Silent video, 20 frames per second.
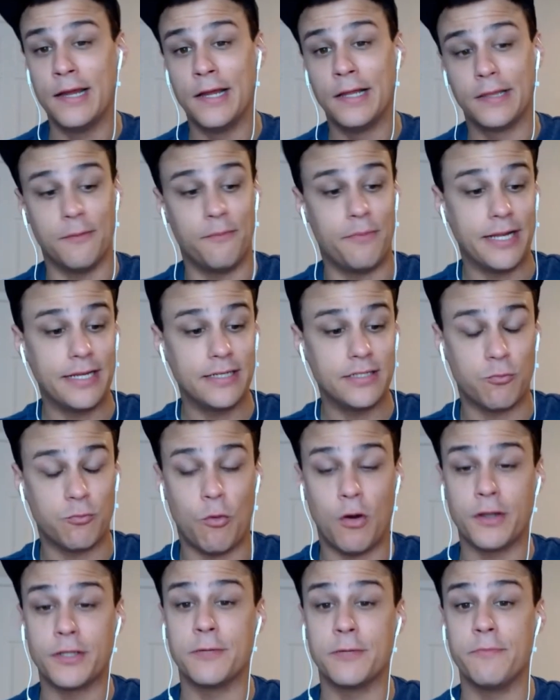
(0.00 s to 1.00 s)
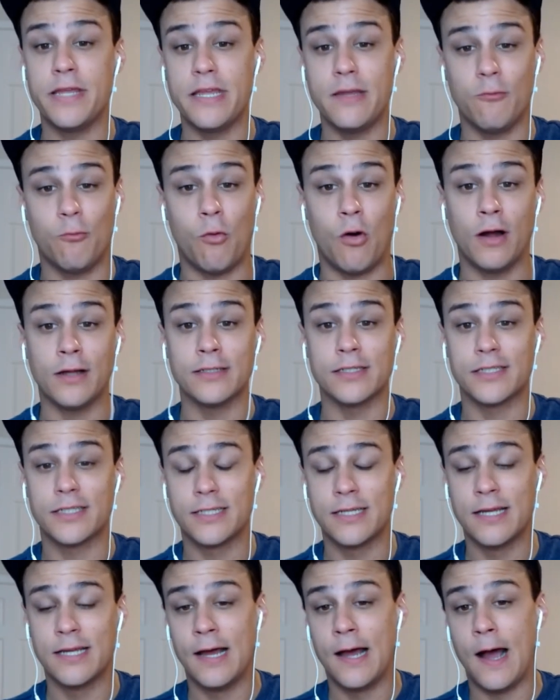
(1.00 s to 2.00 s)
The biggest one to me
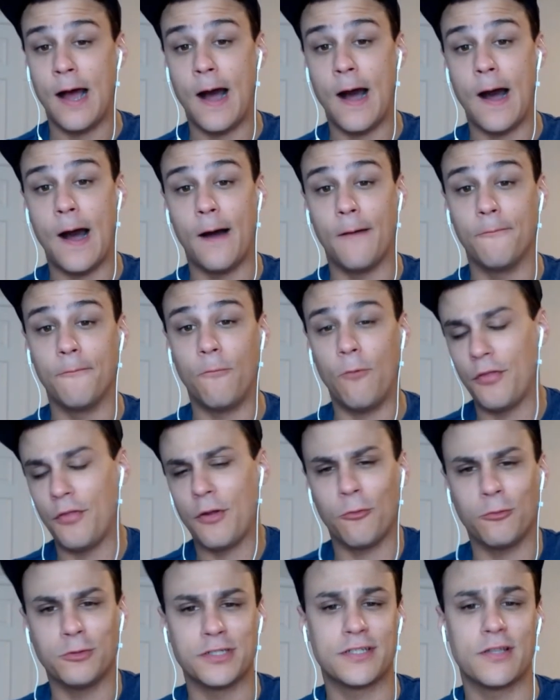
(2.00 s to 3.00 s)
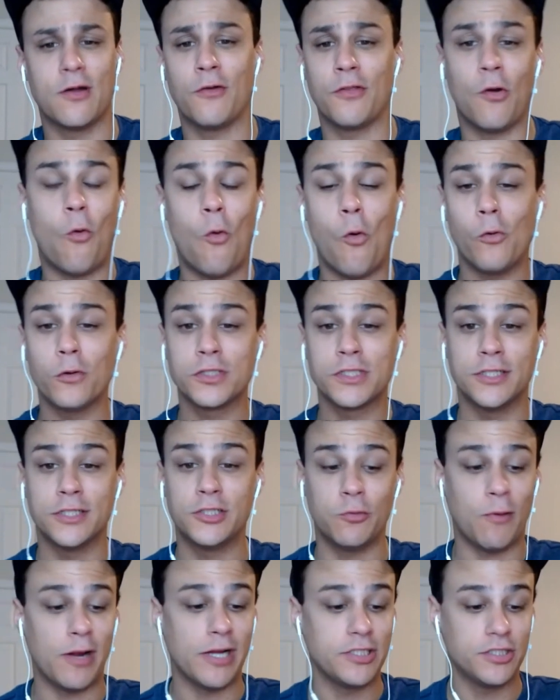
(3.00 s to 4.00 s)
was, there was the whole
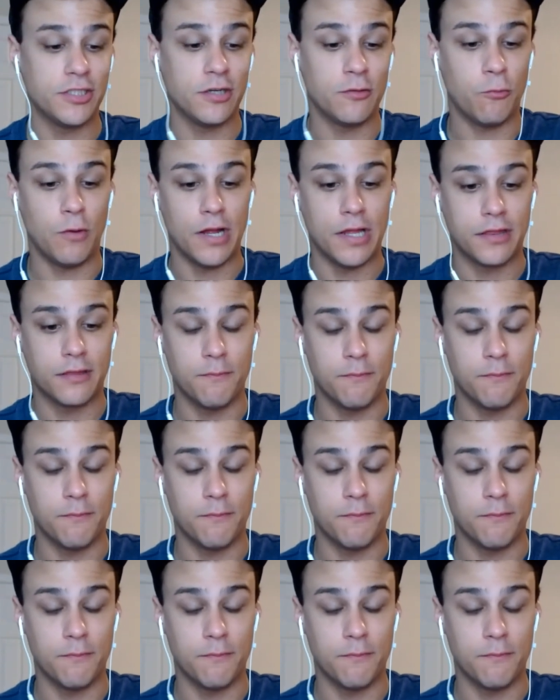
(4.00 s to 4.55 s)
situation with